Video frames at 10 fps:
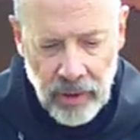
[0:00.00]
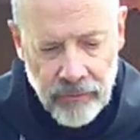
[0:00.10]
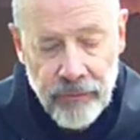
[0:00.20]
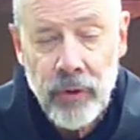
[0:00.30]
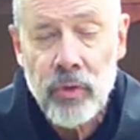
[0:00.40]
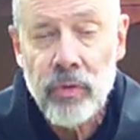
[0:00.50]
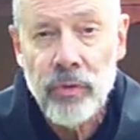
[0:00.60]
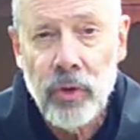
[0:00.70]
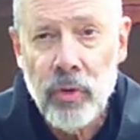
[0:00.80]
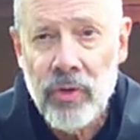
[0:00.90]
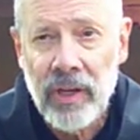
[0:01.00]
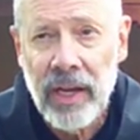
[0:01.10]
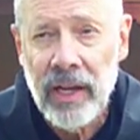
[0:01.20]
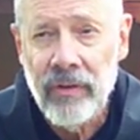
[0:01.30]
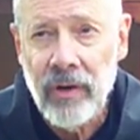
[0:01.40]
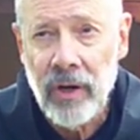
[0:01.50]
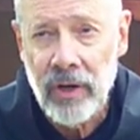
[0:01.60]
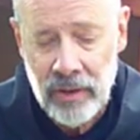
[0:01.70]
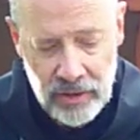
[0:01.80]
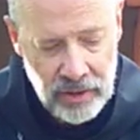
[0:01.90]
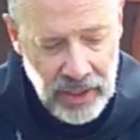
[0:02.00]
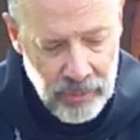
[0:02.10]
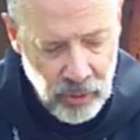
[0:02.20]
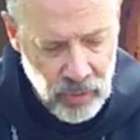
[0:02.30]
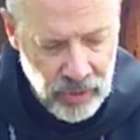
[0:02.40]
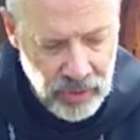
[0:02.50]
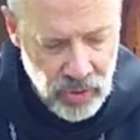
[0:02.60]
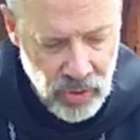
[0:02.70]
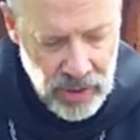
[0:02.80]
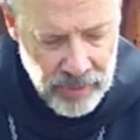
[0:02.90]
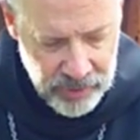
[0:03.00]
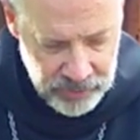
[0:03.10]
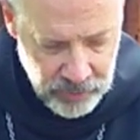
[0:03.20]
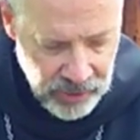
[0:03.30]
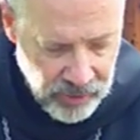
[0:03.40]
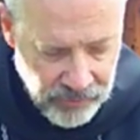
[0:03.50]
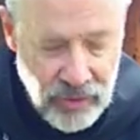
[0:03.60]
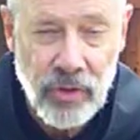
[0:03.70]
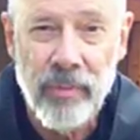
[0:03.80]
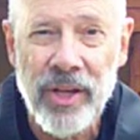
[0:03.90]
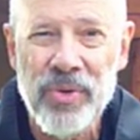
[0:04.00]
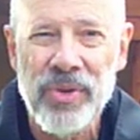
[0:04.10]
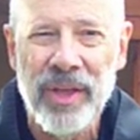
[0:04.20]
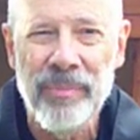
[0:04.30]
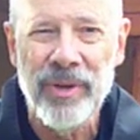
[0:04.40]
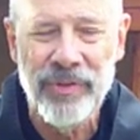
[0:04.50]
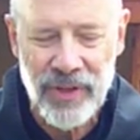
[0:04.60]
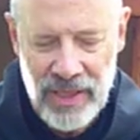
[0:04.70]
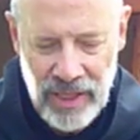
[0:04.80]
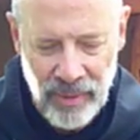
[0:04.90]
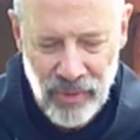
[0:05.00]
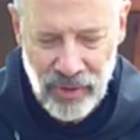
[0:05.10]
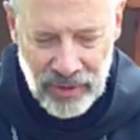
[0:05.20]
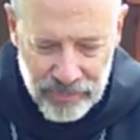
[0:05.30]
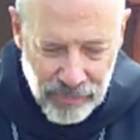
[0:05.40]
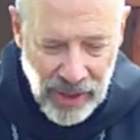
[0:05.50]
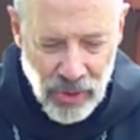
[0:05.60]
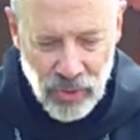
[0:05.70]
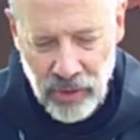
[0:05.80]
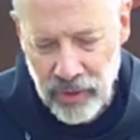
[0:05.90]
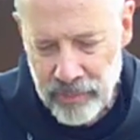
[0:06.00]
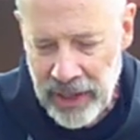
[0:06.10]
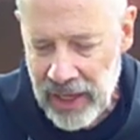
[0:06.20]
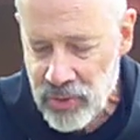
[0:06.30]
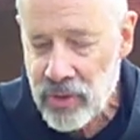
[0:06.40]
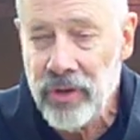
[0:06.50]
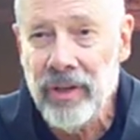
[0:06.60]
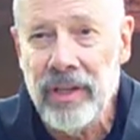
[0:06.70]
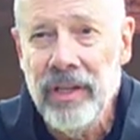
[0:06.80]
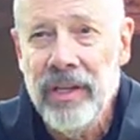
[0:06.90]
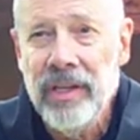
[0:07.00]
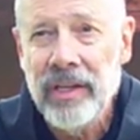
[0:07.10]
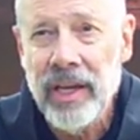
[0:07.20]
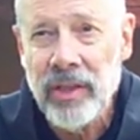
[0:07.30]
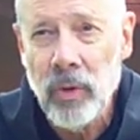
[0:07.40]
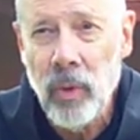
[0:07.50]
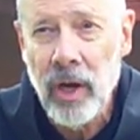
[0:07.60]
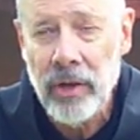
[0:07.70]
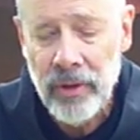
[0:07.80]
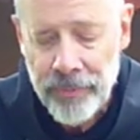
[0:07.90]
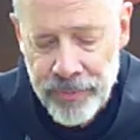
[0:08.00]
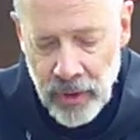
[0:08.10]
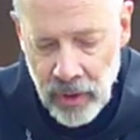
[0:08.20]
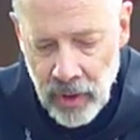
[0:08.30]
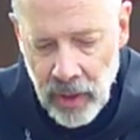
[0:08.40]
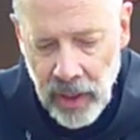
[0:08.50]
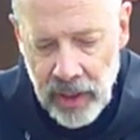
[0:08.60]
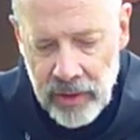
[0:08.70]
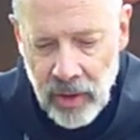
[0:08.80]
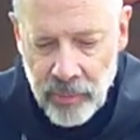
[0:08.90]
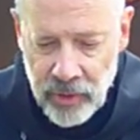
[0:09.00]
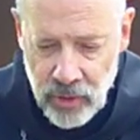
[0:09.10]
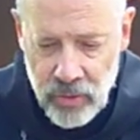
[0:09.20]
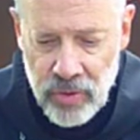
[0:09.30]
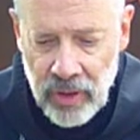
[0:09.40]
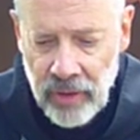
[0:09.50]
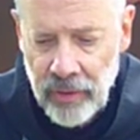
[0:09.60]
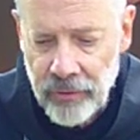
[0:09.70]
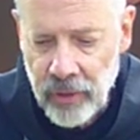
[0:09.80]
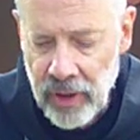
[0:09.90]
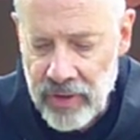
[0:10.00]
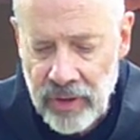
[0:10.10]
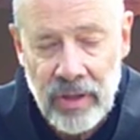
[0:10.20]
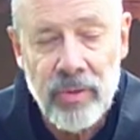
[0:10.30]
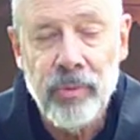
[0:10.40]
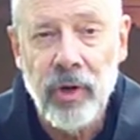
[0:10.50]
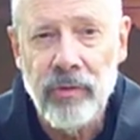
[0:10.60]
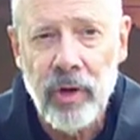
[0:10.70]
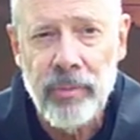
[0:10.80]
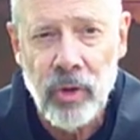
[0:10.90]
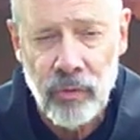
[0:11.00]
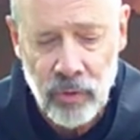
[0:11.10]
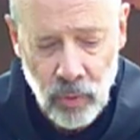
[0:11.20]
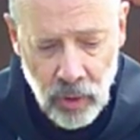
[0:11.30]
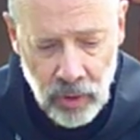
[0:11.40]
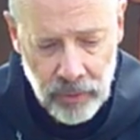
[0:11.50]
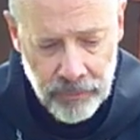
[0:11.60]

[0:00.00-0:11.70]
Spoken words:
first fruits, again, of our labors with the sheep. We don't have to do much with them but feed them or make sure they're in pasture and get their water. And they are producing for us at this point very beautiful wool.